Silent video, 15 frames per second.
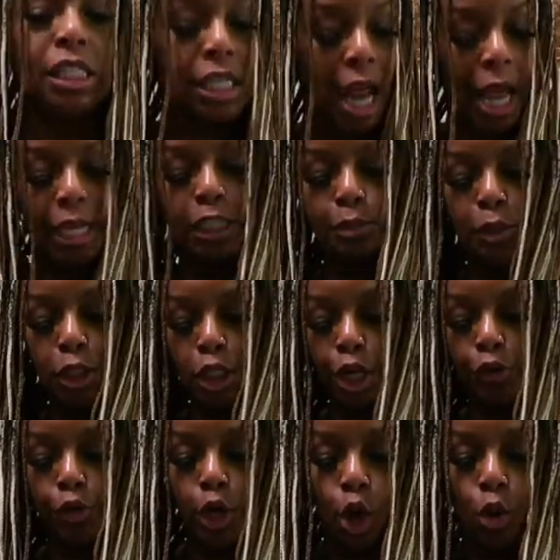a nice
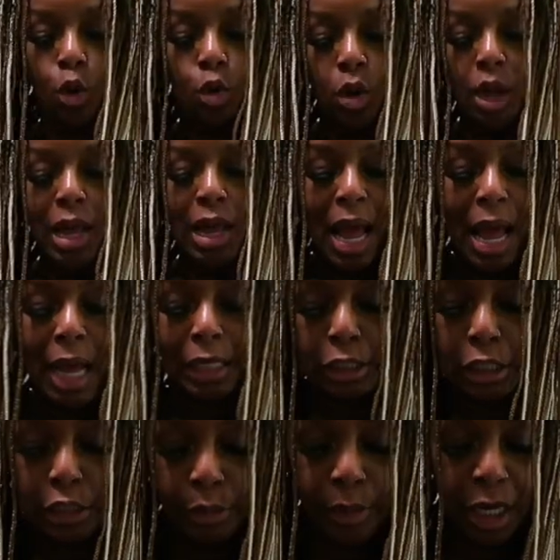material. I
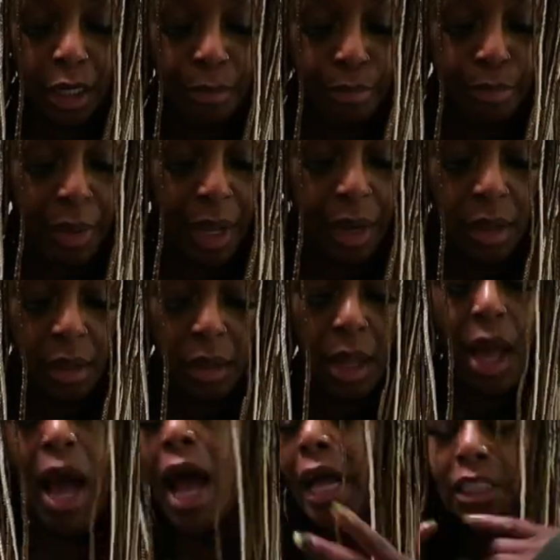just better
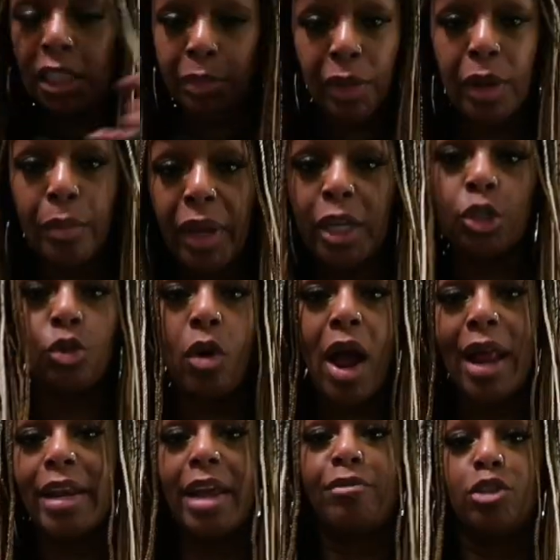make sure
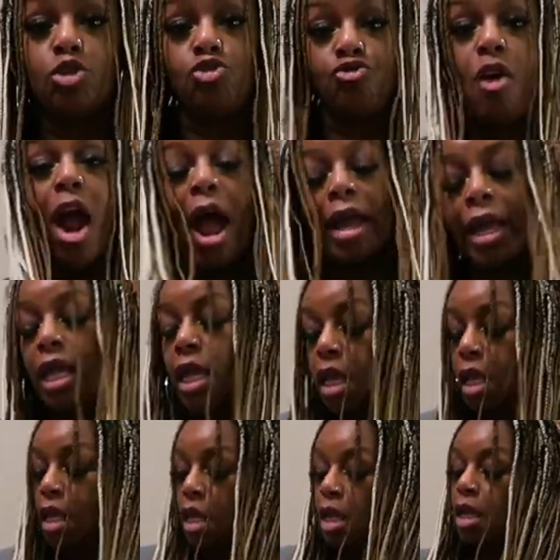I never dry
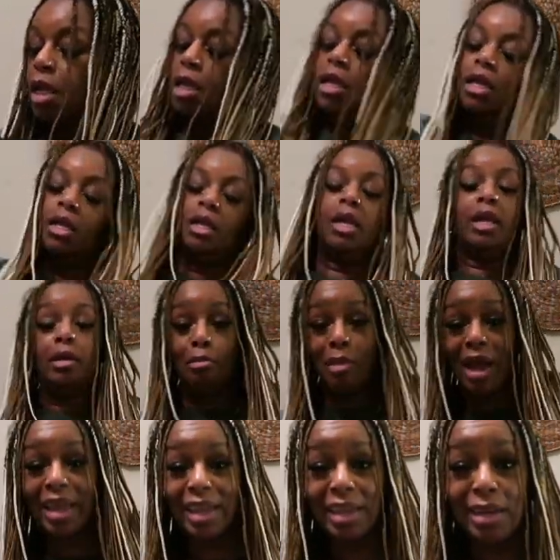it. It
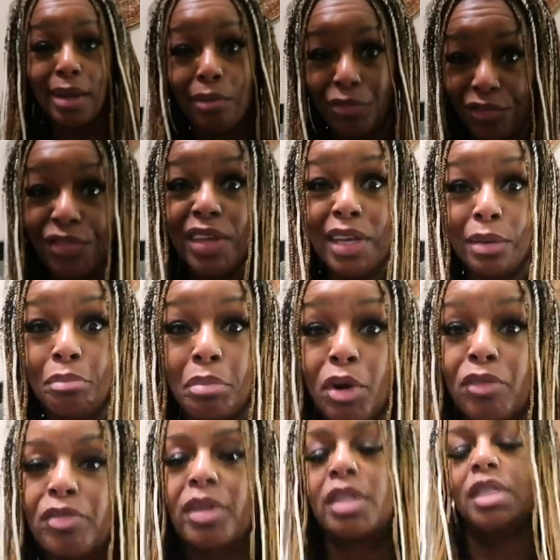might end up fitting
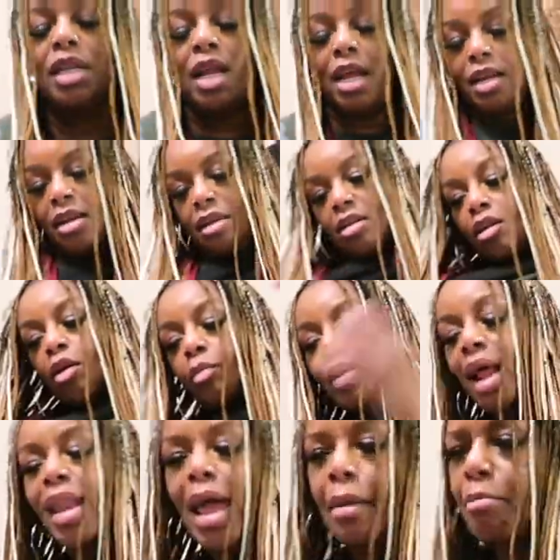perfectly then. No, but
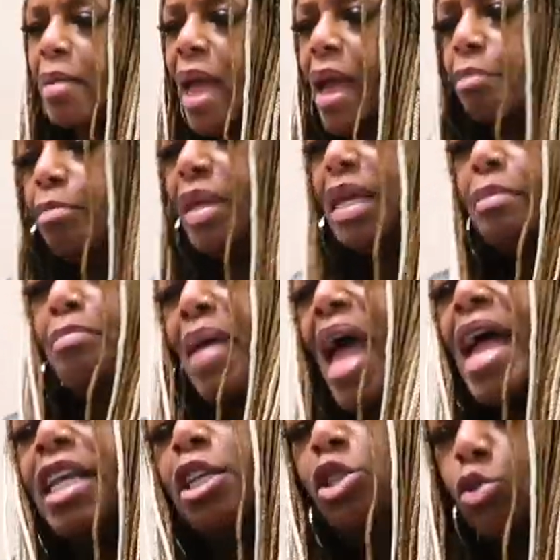I like big baggy